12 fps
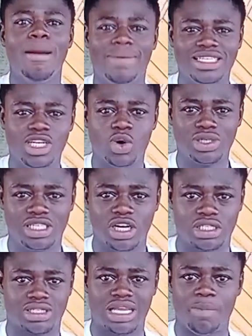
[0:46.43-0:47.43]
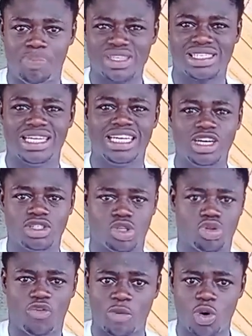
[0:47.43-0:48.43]
but you know, Delta Sebas and a Delta
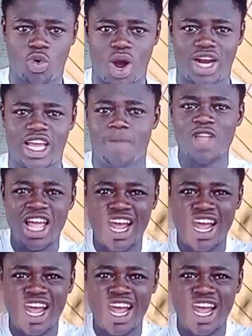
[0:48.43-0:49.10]
stuff from Okwadia.